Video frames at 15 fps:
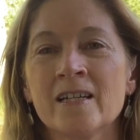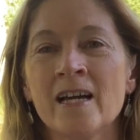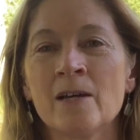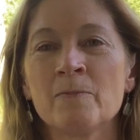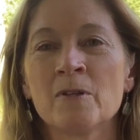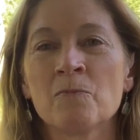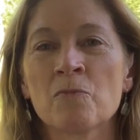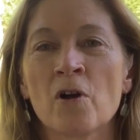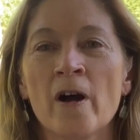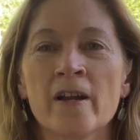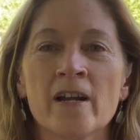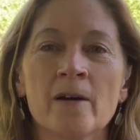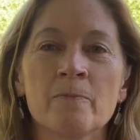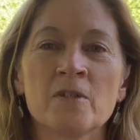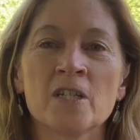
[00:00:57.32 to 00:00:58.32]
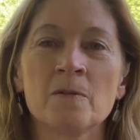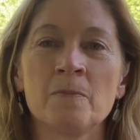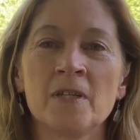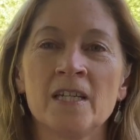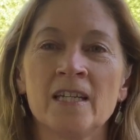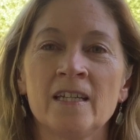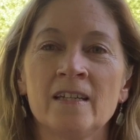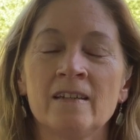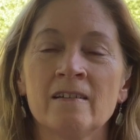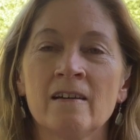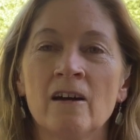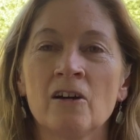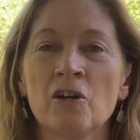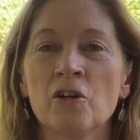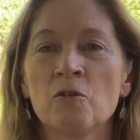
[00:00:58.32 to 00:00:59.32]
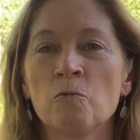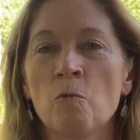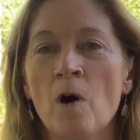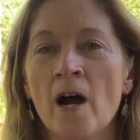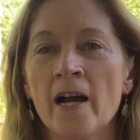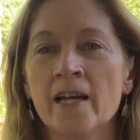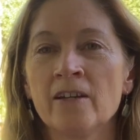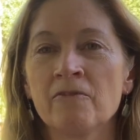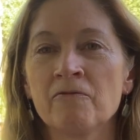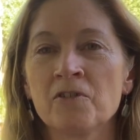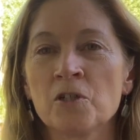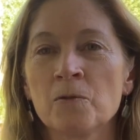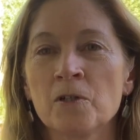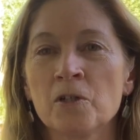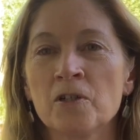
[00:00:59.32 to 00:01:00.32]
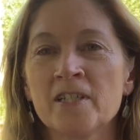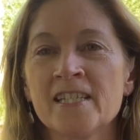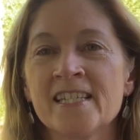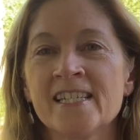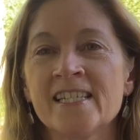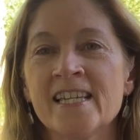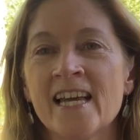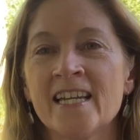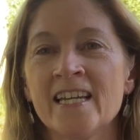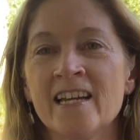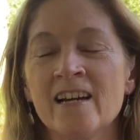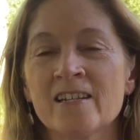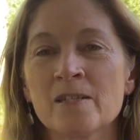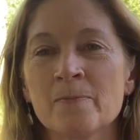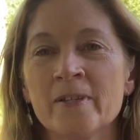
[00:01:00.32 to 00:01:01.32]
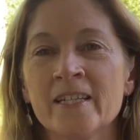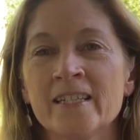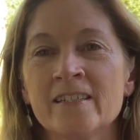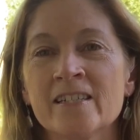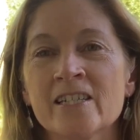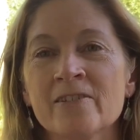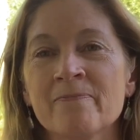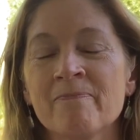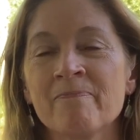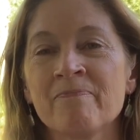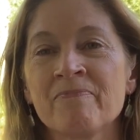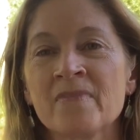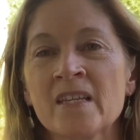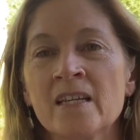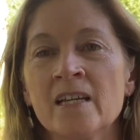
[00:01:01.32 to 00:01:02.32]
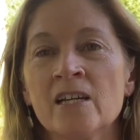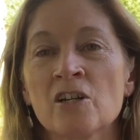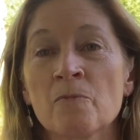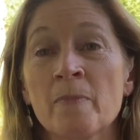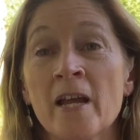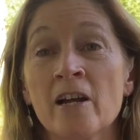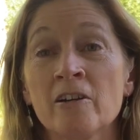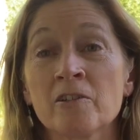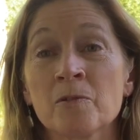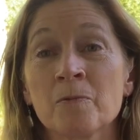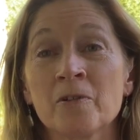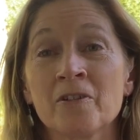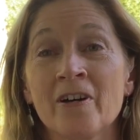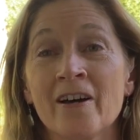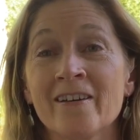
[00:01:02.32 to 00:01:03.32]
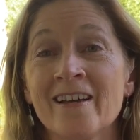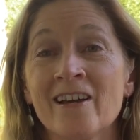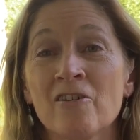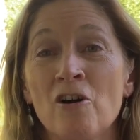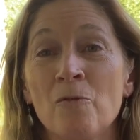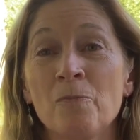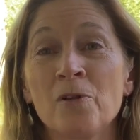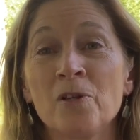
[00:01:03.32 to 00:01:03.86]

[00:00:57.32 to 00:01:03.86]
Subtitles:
had been brought up to be a good wife to a good, steady husband. And her parents were not at all